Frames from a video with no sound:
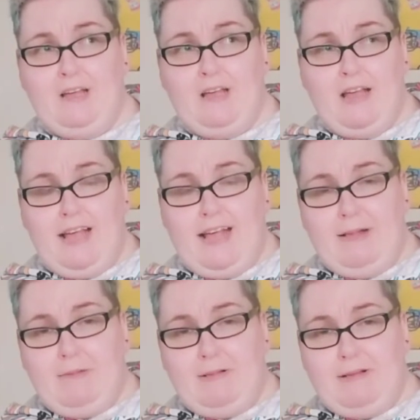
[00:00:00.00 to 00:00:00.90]

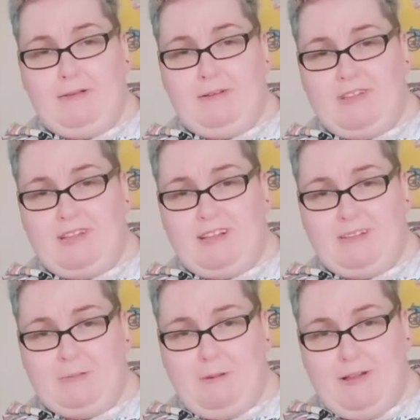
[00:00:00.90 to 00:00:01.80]
anybody with a
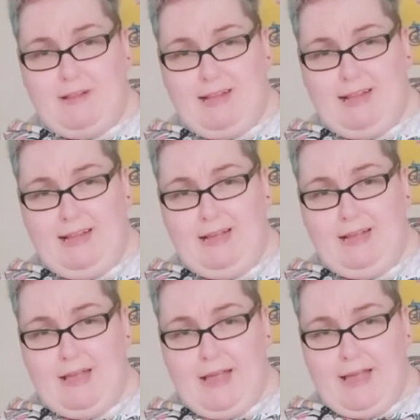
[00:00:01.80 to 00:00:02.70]
disability
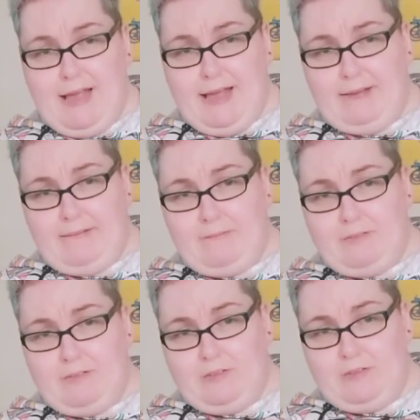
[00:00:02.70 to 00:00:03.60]
to
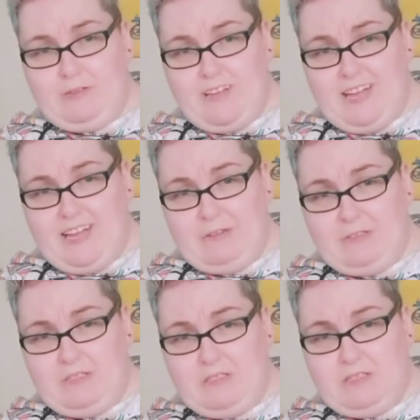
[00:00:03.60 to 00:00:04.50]
use it how
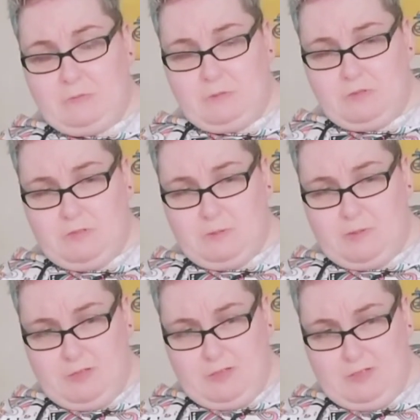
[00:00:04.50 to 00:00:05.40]
it's supposed to be
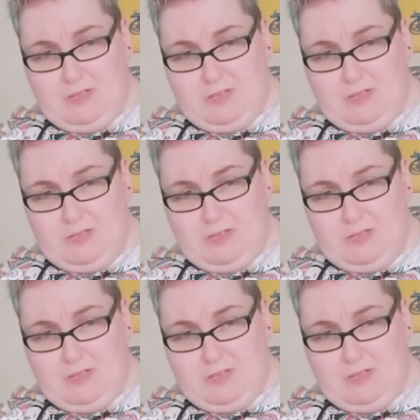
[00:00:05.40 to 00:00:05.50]
used.